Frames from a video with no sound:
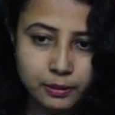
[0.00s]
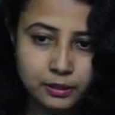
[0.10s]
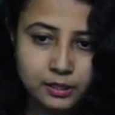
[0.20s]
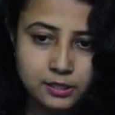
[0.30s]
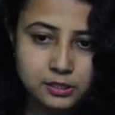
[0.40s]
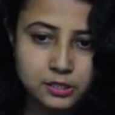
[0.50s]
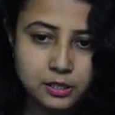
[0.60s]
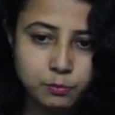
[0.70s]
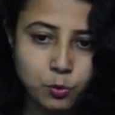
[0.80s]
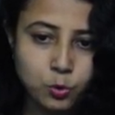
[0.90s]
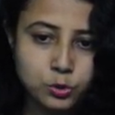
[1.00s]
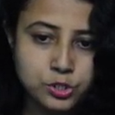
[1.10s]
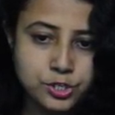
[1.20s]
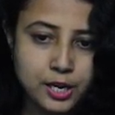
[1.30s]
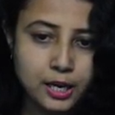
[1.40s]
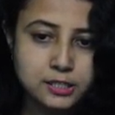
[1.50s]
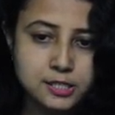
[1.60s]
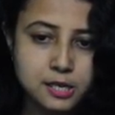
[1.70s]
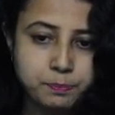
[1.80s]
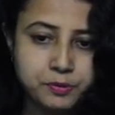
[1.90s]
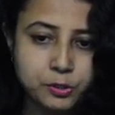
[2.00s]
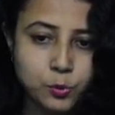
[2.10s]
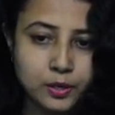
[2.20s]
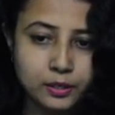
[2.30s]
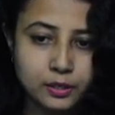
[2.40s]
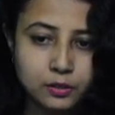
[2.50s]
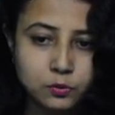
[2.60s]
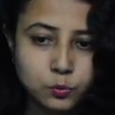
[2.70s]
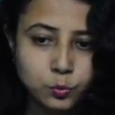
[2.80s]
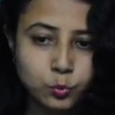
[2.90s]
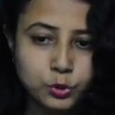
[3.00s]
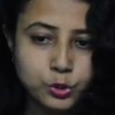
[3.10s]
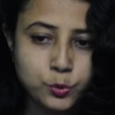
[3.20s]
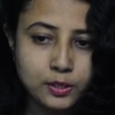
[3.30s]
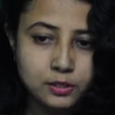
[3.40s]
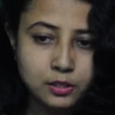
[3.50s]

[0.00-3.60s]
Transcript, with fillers: this is the most accepted one. Which one?